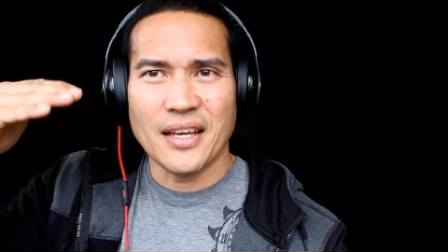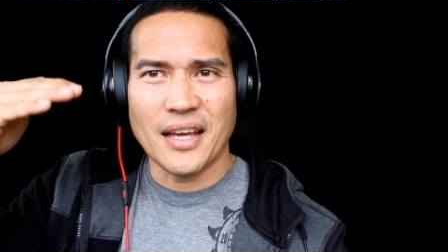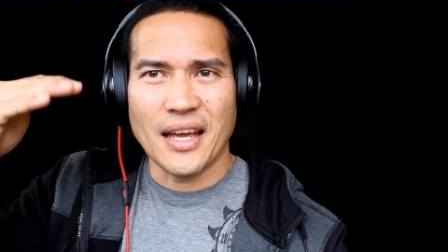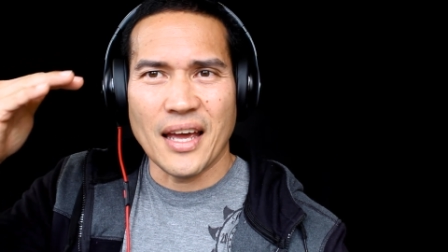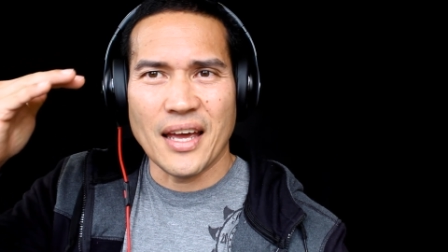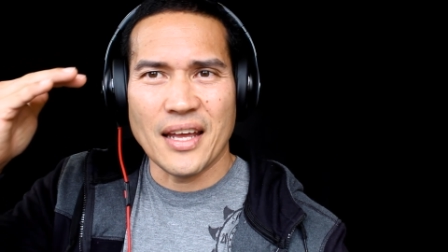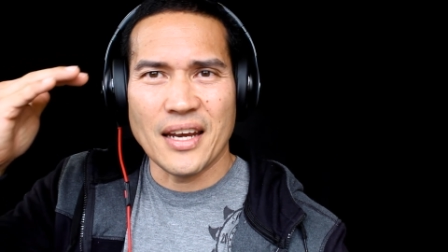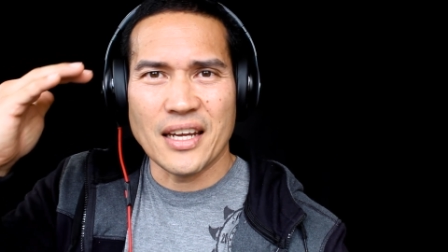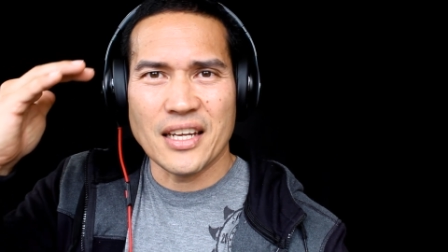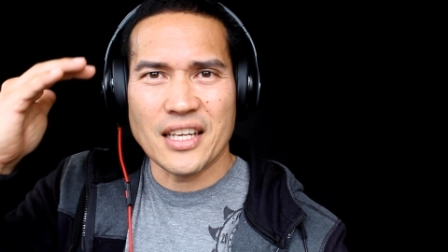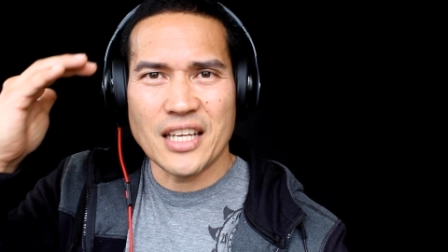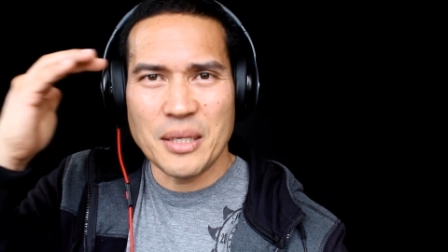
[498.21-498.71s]

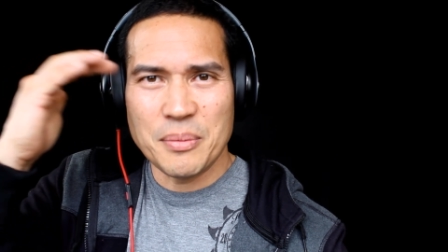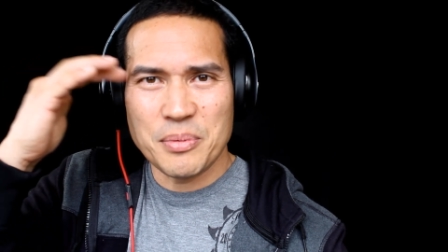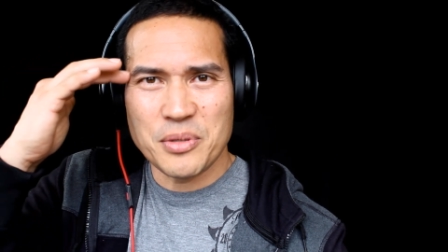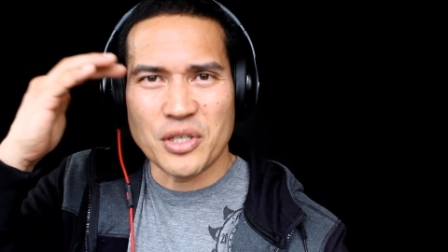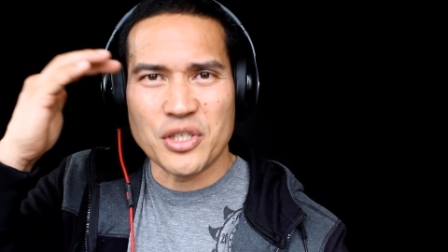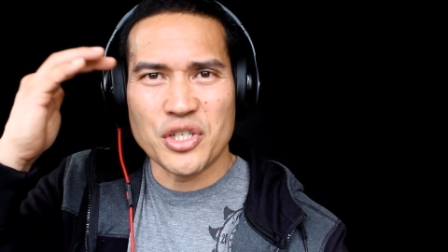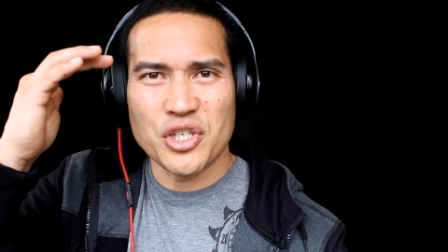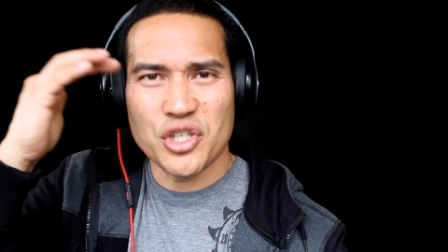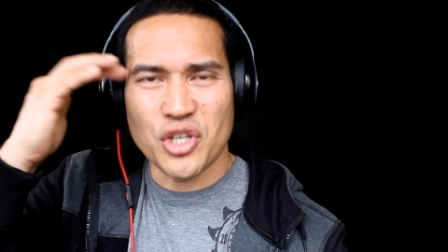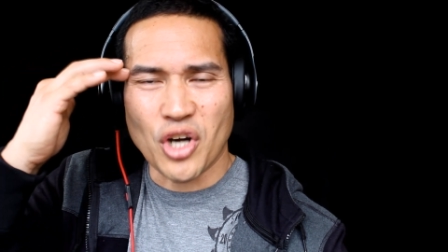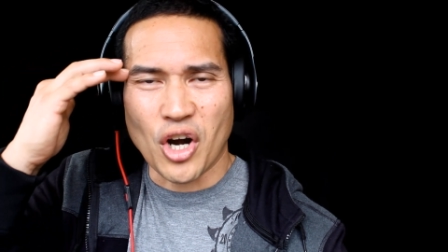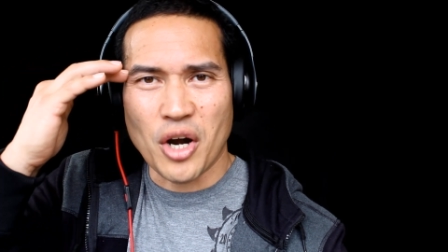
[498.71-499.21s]
and it keeps us
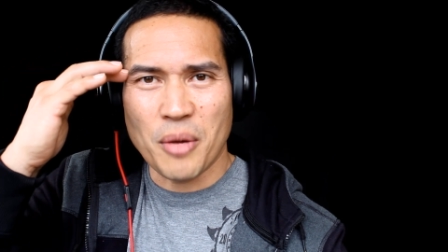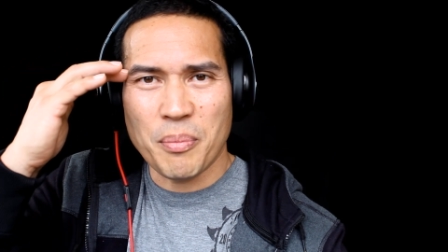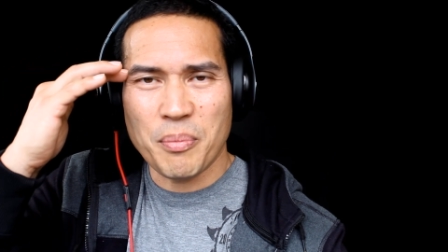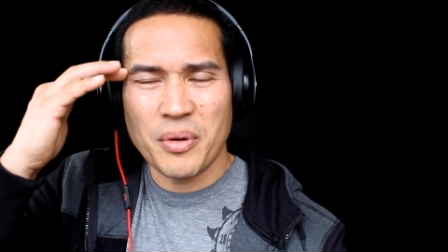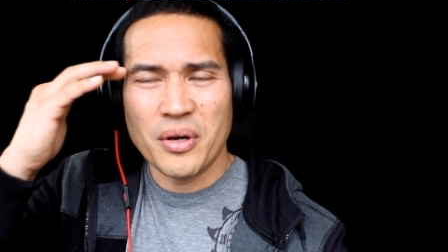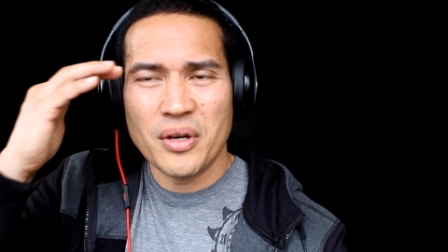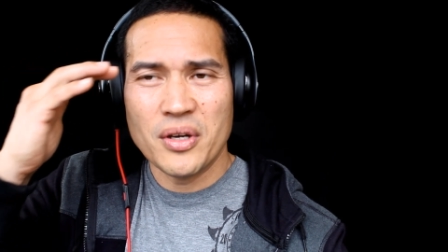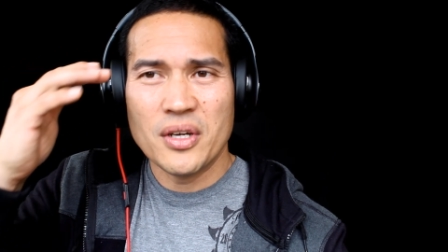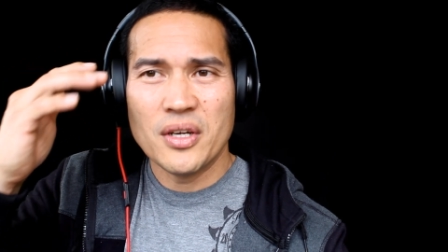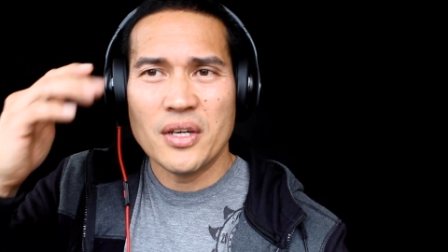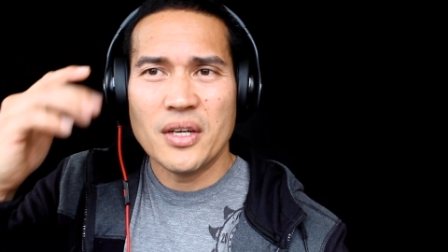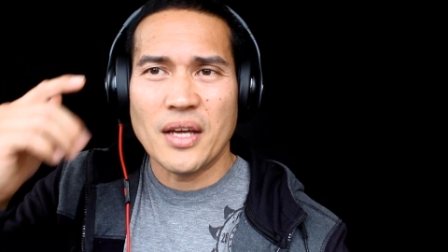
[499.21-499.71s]
sharp.
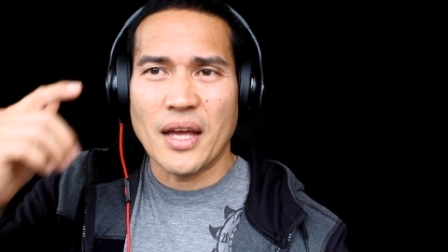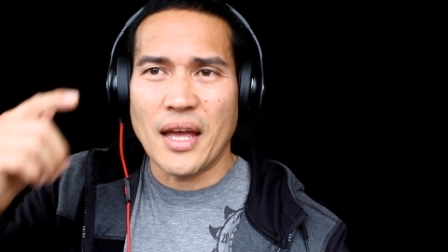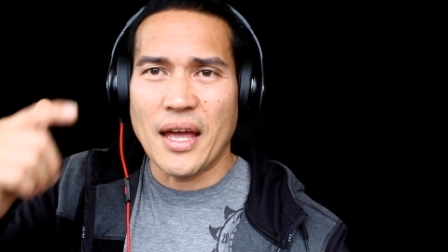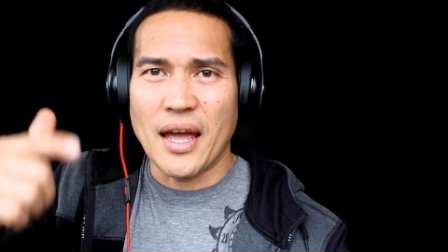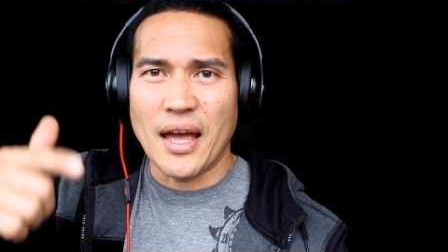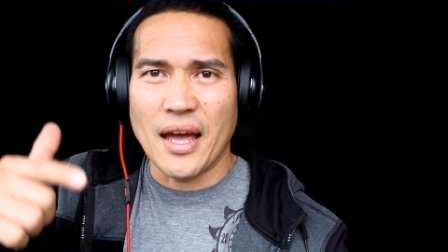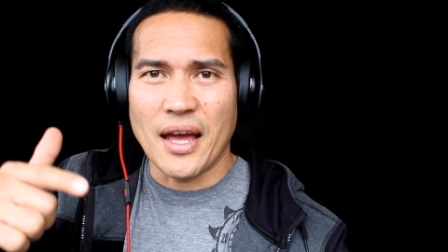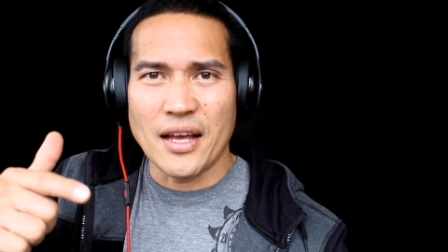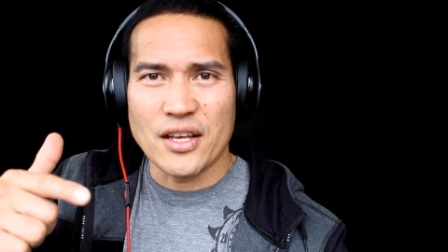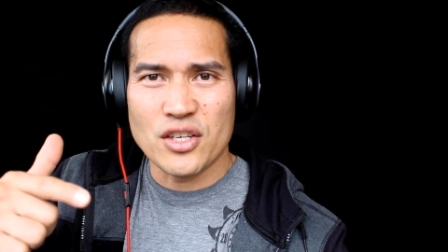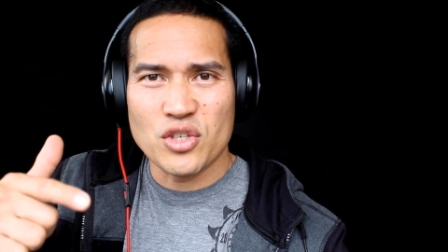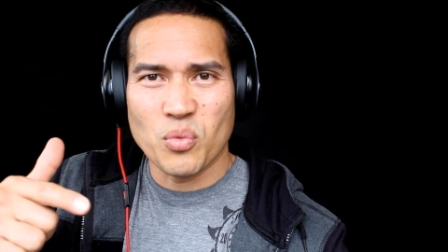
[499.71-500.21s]

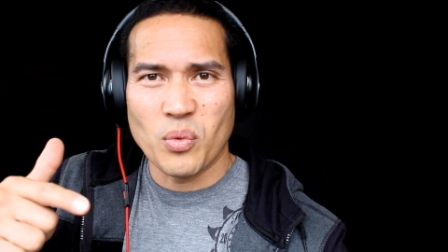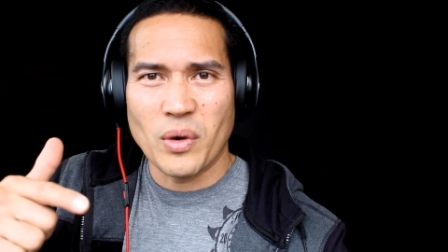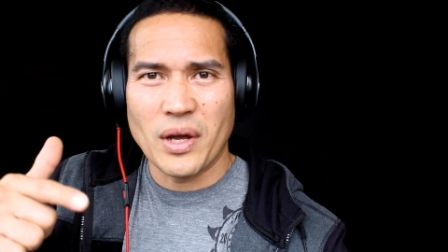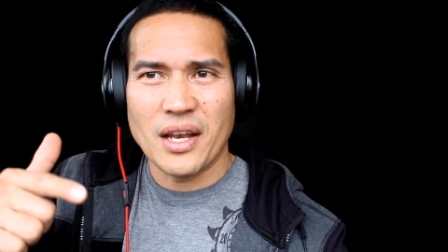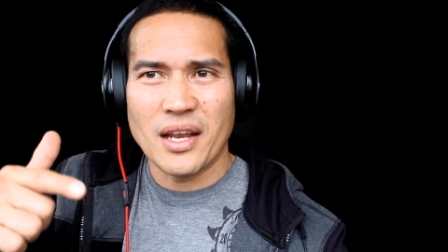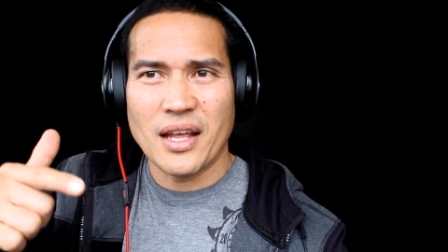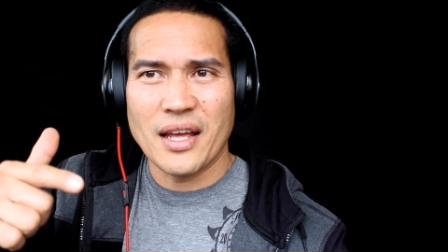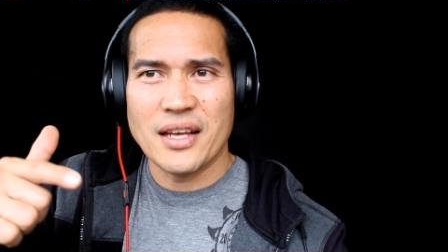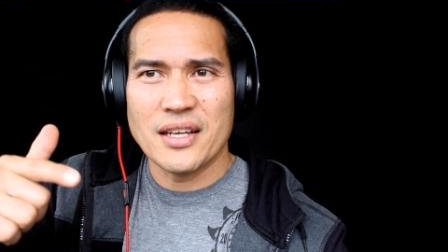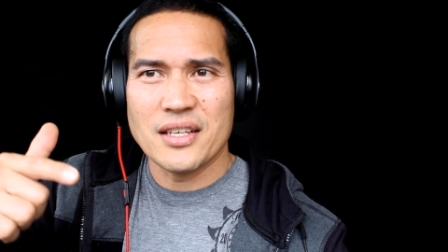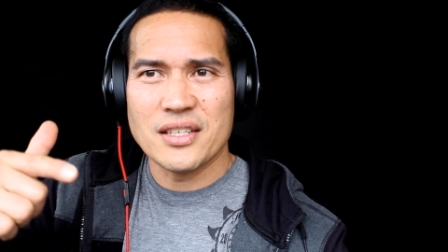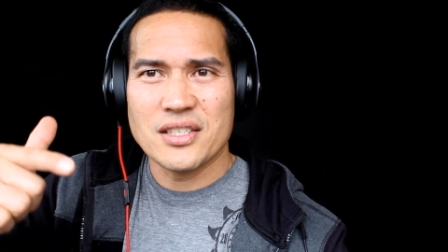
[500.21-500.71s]
As
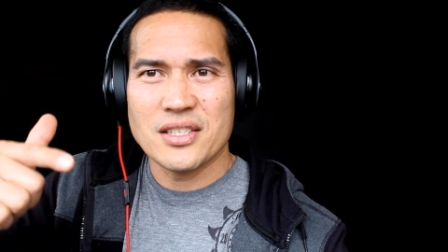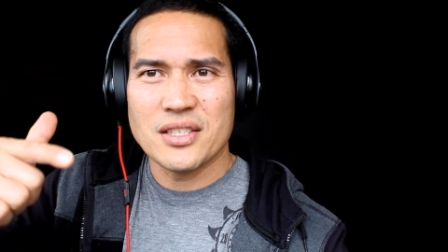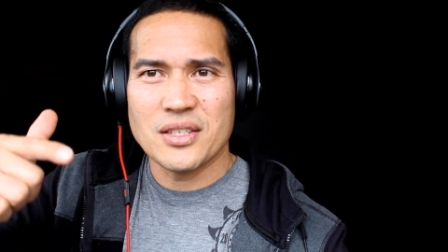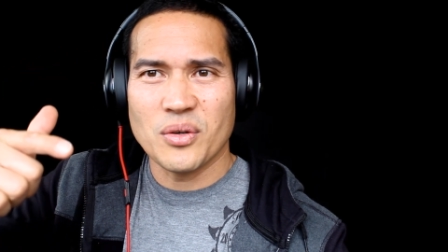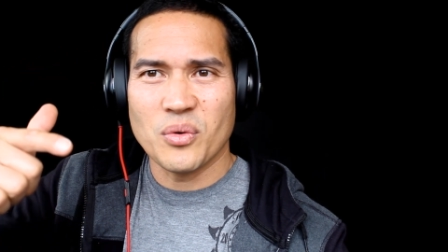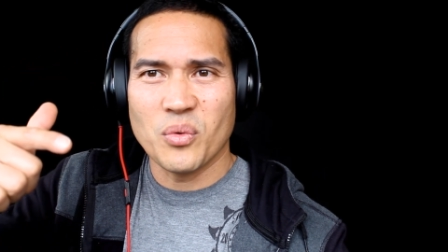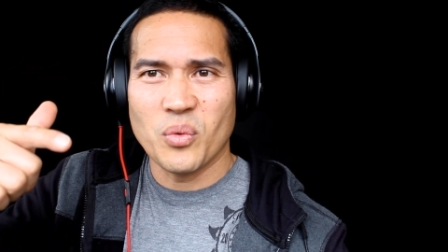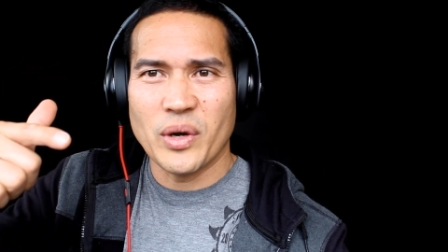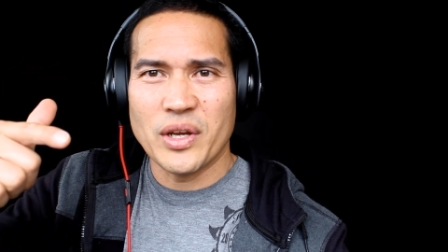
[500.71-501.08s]
well as